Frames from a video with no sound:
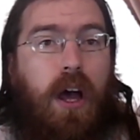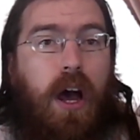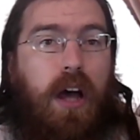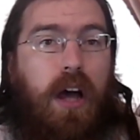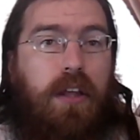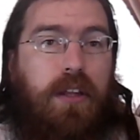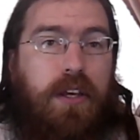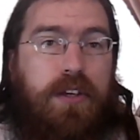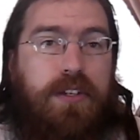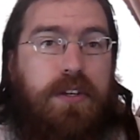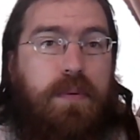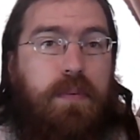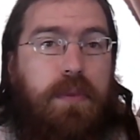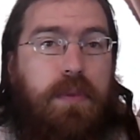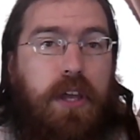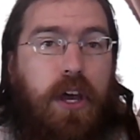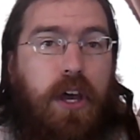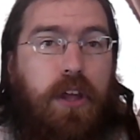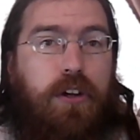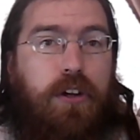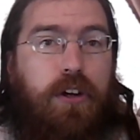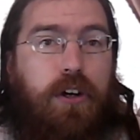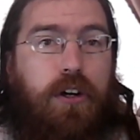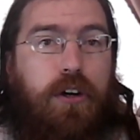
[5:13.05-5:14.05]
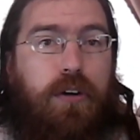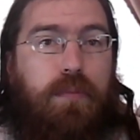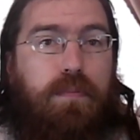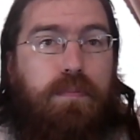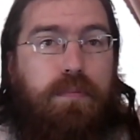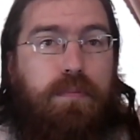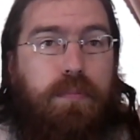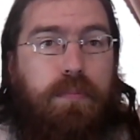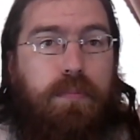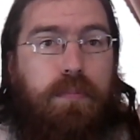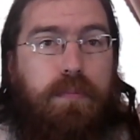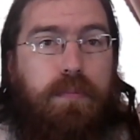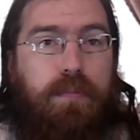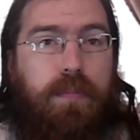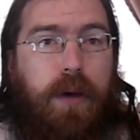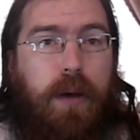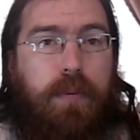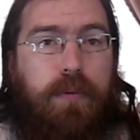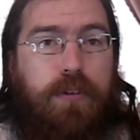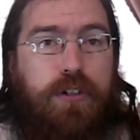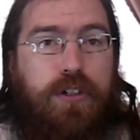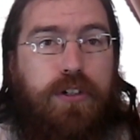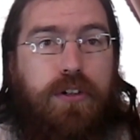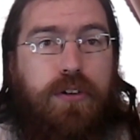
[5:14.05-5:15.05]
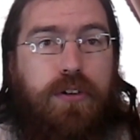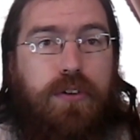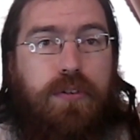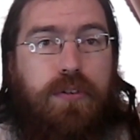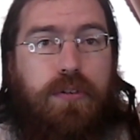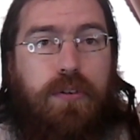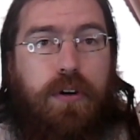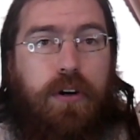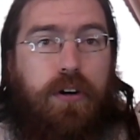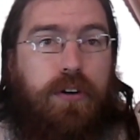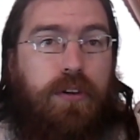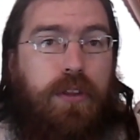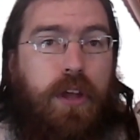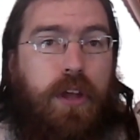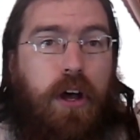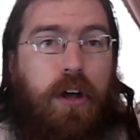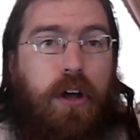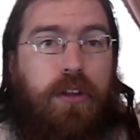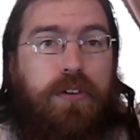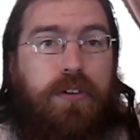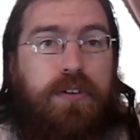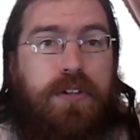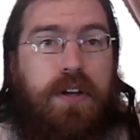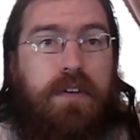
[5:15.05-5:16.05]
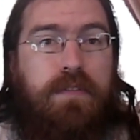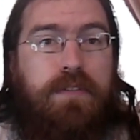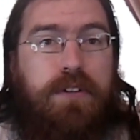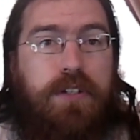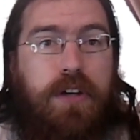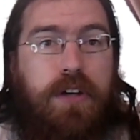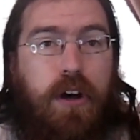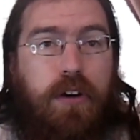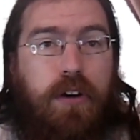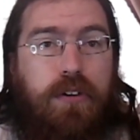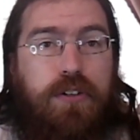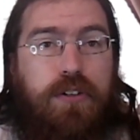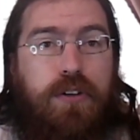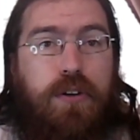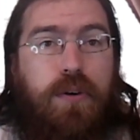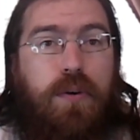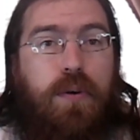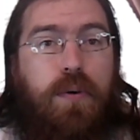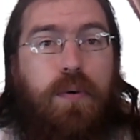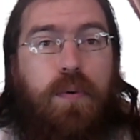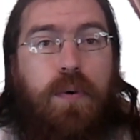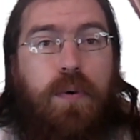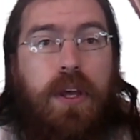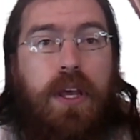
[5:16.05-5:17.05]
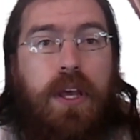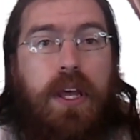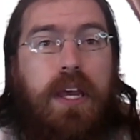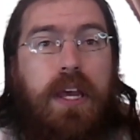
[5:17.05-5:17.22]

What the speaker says: unlike some of the other publishers or the authors I've talked to,